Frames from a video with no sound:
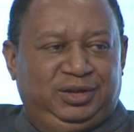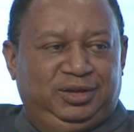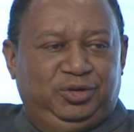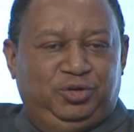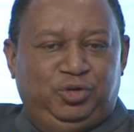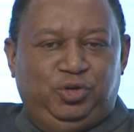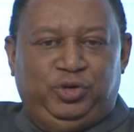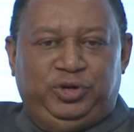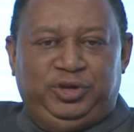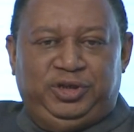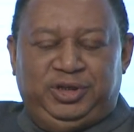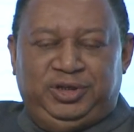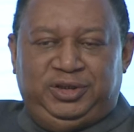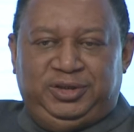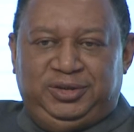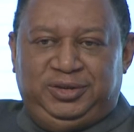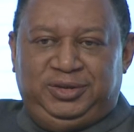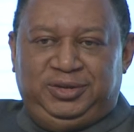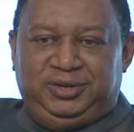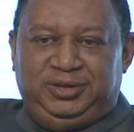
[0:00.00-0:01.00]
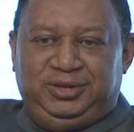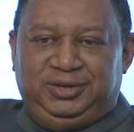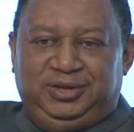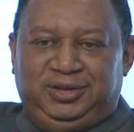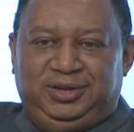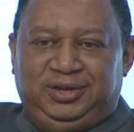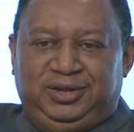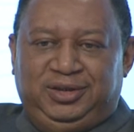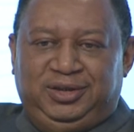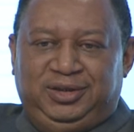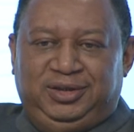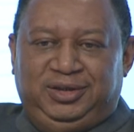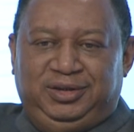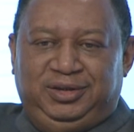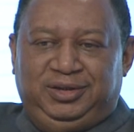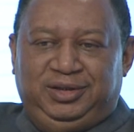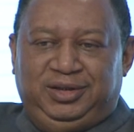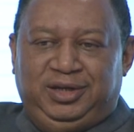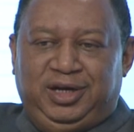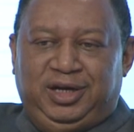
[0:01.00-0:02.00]
audience.
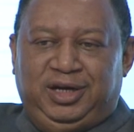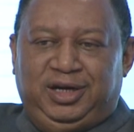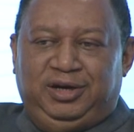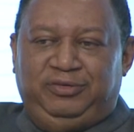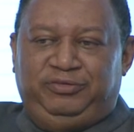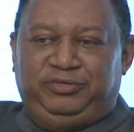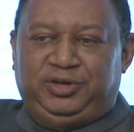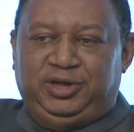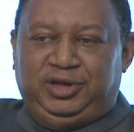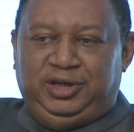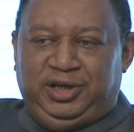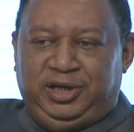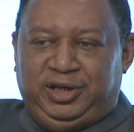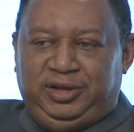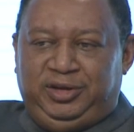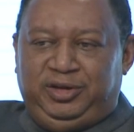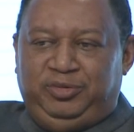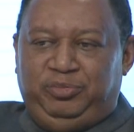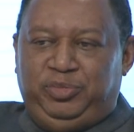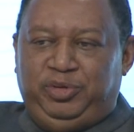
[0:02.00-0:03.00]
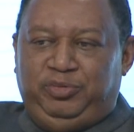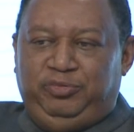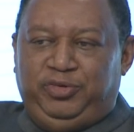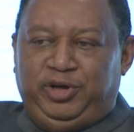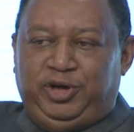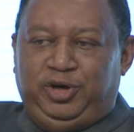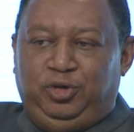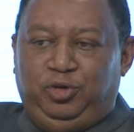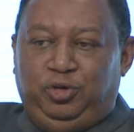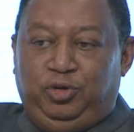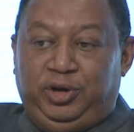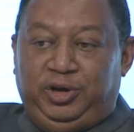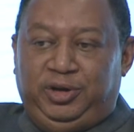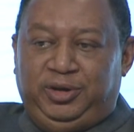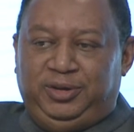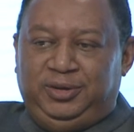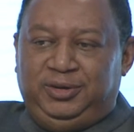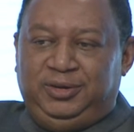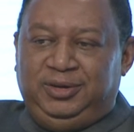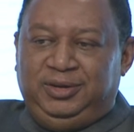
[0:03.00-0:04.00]
Year after year, they have been very
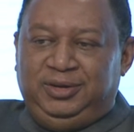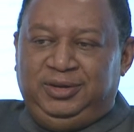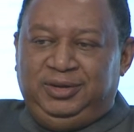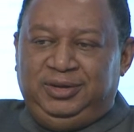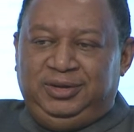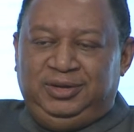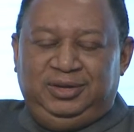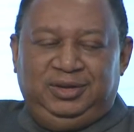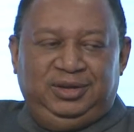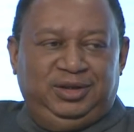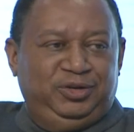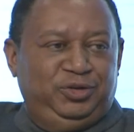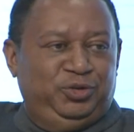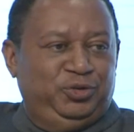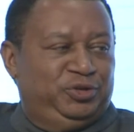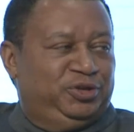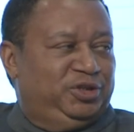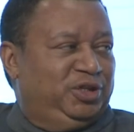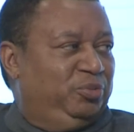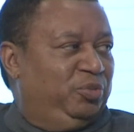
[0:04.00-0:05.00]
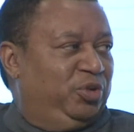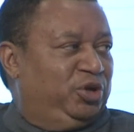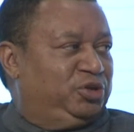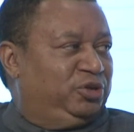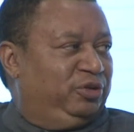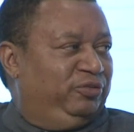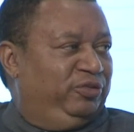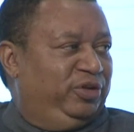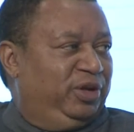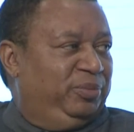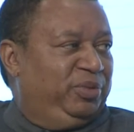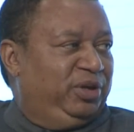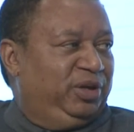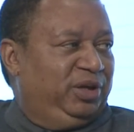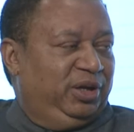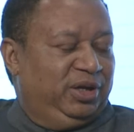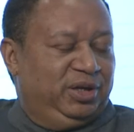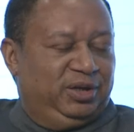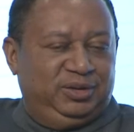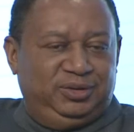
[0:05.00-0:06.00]
loyal, and you see most of them
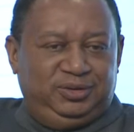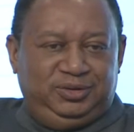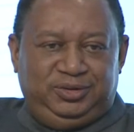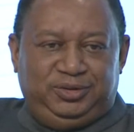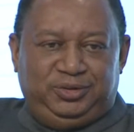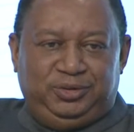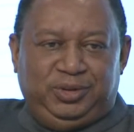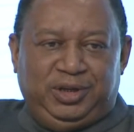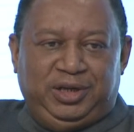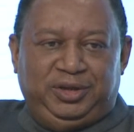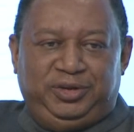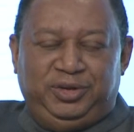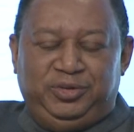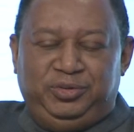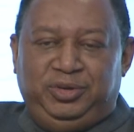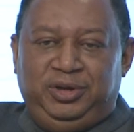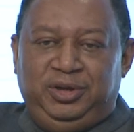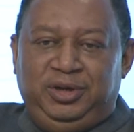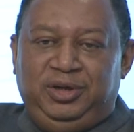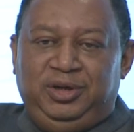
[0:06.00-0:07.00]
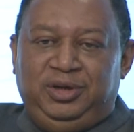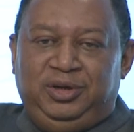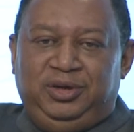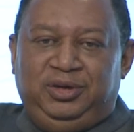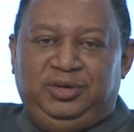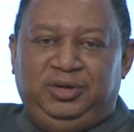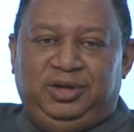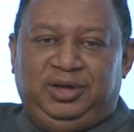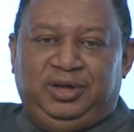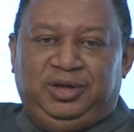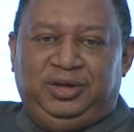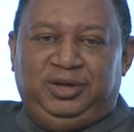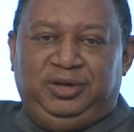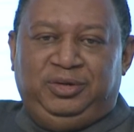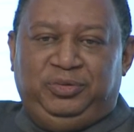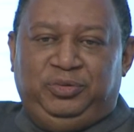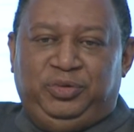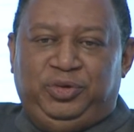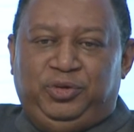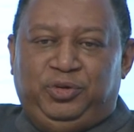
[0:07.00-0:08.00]
here. So I think
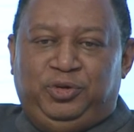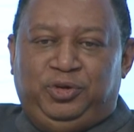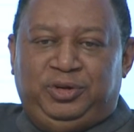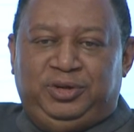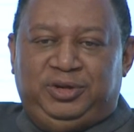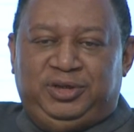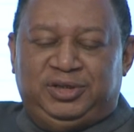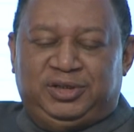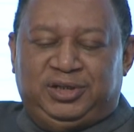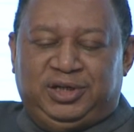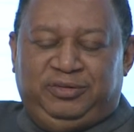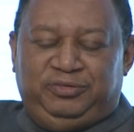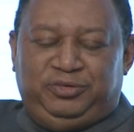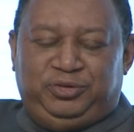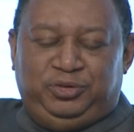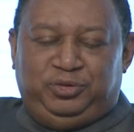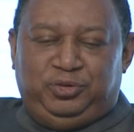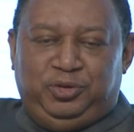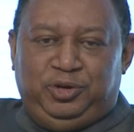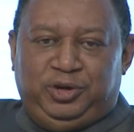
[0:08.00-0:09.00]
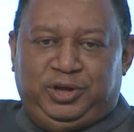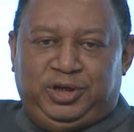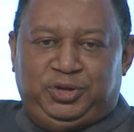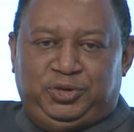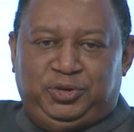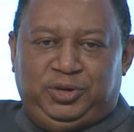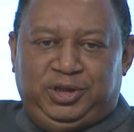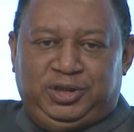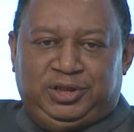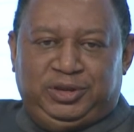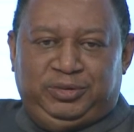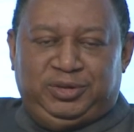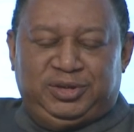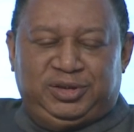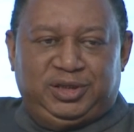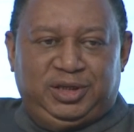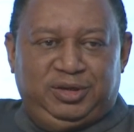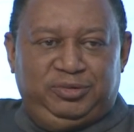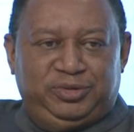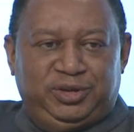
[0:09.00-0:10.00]
we all deserve to congratulate
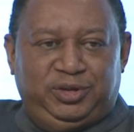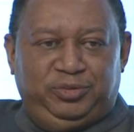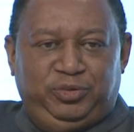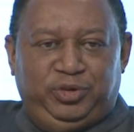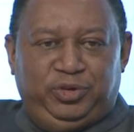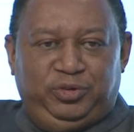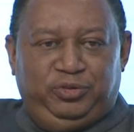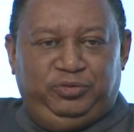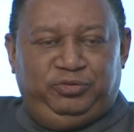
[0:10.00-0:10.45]
ourselves, and we look